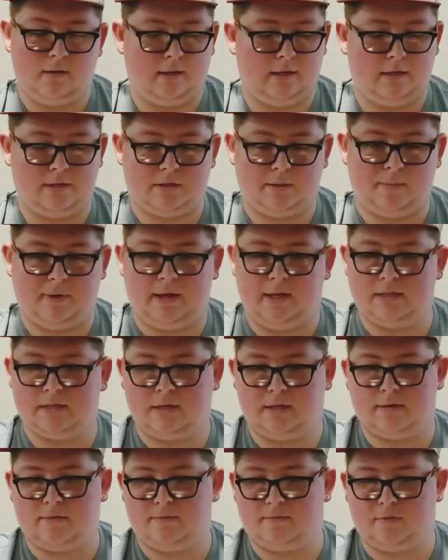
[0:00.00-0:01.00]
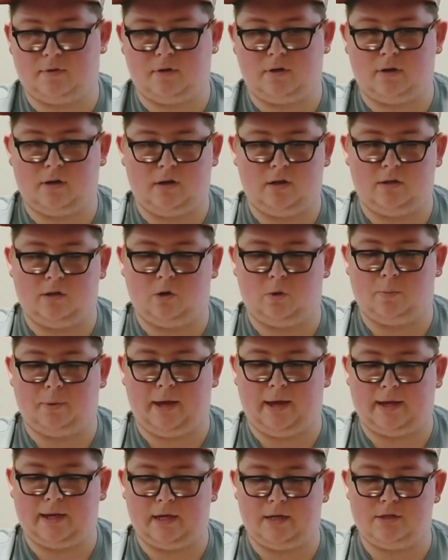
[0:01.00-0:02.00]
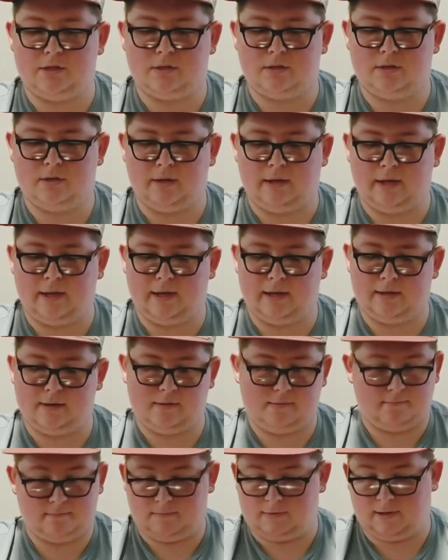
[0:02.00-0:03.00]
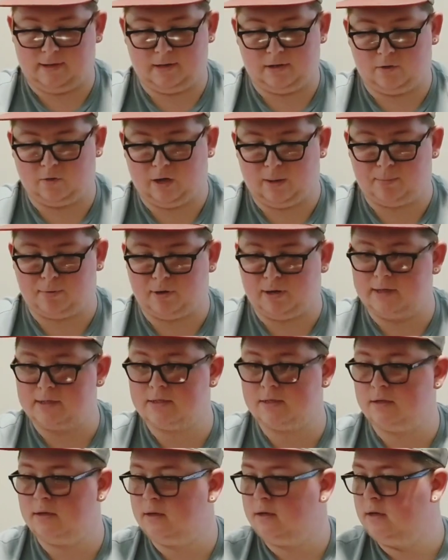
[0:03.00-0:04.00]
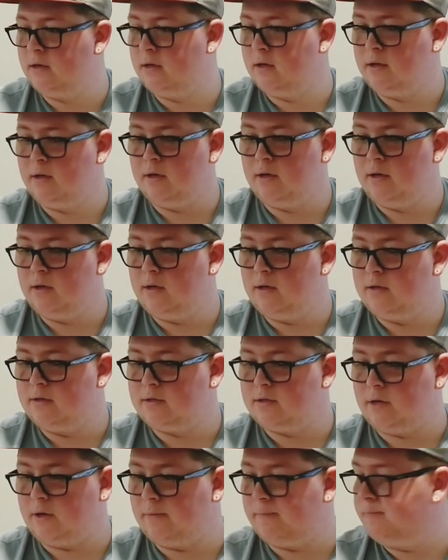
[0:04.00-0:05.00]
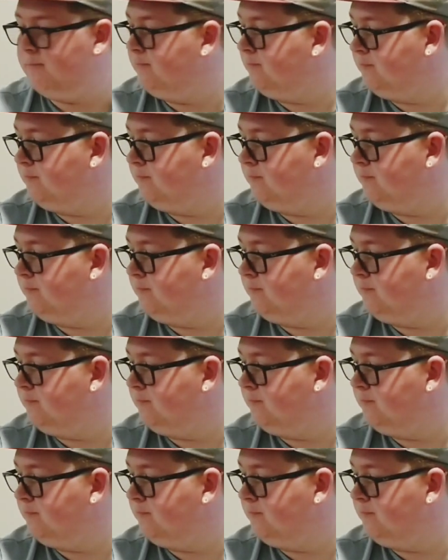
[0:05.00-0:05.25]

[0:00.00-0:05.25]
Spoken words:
is amazing for a little package, and great price. So